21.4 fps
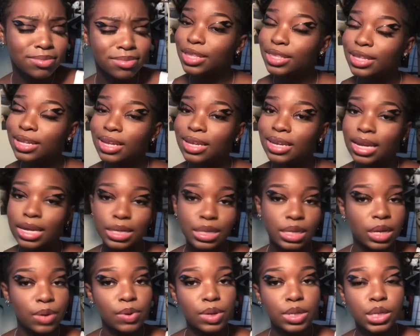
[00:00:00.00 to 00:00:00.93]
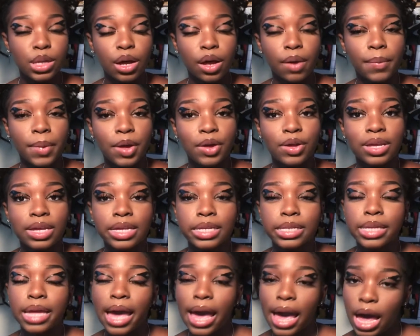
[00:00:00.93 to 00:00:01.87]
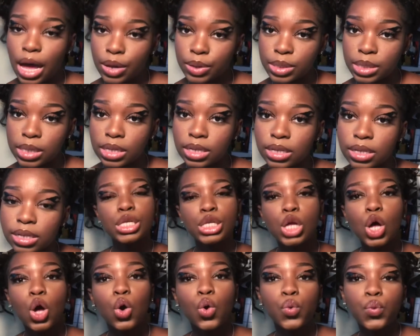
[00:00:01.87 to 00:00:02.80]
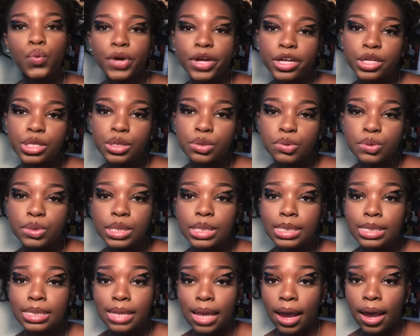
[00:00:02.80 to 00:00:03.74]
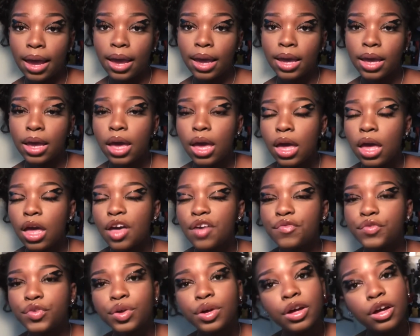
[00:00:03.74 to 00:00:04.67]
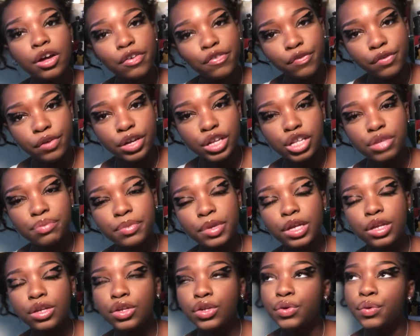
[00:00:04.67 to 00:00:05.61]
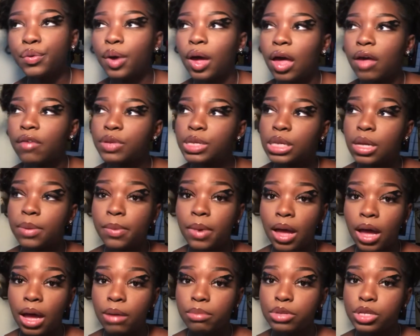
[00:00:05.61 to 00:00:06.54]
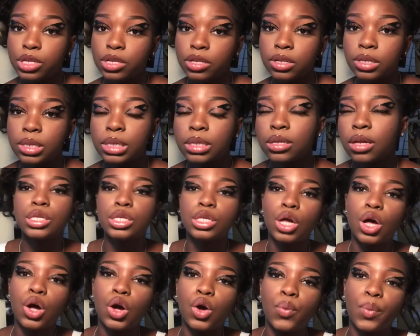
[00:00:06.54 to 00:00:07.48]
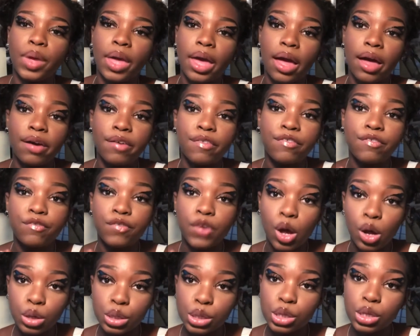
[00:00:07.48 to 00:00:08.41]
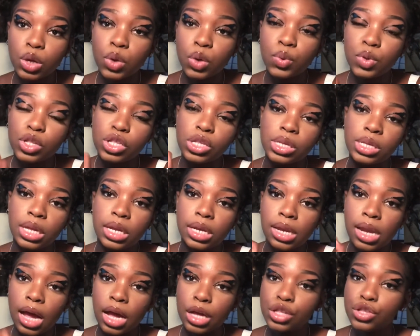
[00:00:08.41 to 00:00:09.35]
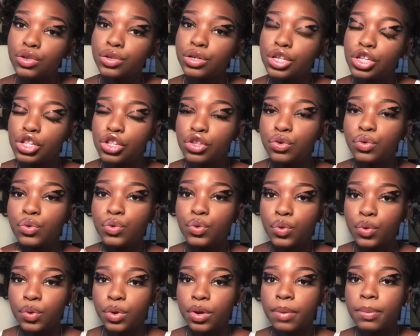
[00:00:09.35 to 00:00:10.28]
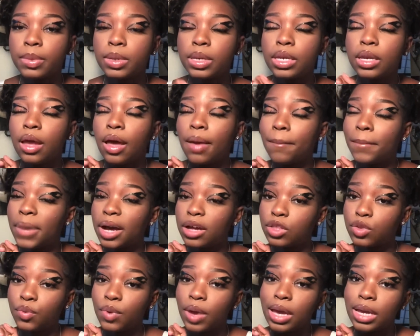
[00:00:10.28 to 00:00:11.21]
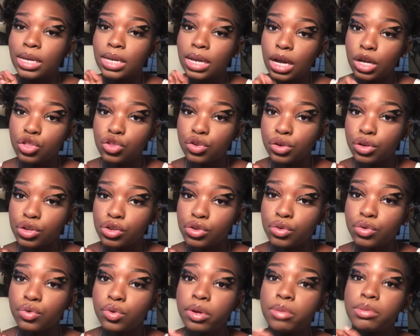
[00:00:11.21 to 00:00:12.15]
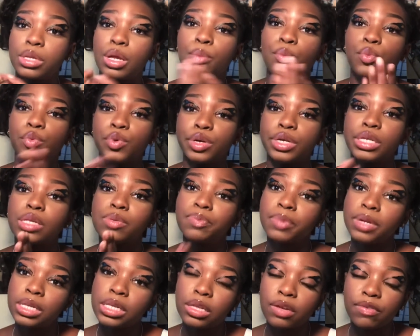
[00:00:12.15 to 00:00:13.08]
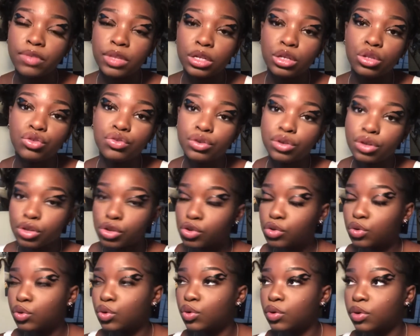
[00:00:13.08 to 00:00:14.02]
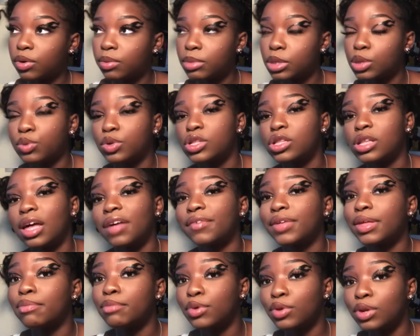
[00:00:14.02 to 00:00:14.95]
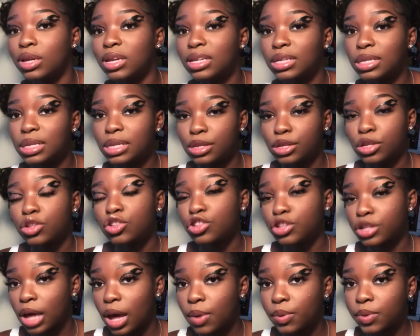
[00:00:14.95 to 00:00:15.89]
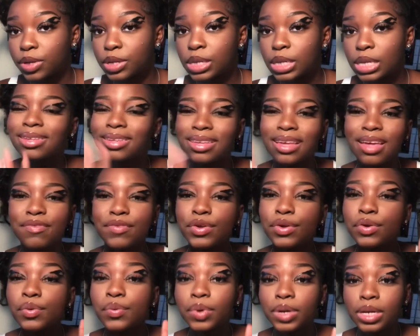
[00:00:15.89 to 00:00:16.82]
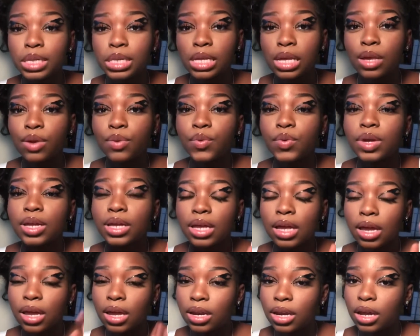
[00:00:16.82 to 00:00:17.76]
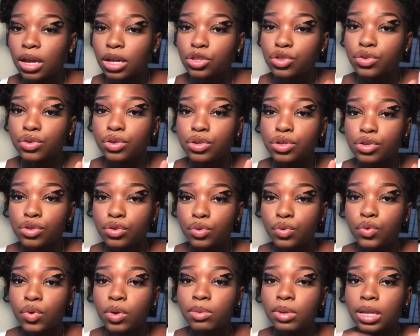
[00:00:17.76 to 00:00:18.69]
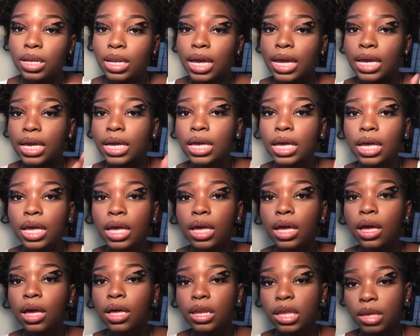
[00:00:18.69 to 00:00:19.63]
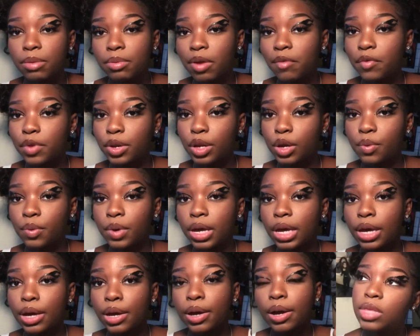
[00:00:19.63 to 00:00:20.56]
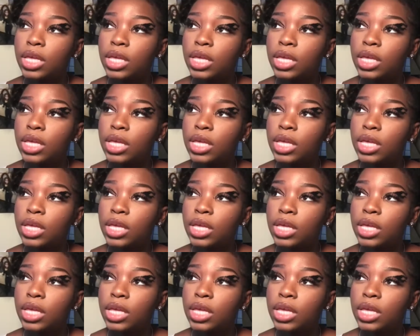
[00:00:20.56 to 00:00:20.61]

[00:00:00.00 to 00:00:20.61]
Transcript: The next thing I want to talk about is housing. So where to stay. If you're a freshman, you have some options. So we have foster, which is a non-traditional dorm. By the way, non-traditional dorms are more expensive than traditional dorms, which have community showers. If you want to see what a non-traditional dorm looks like, click my video right here.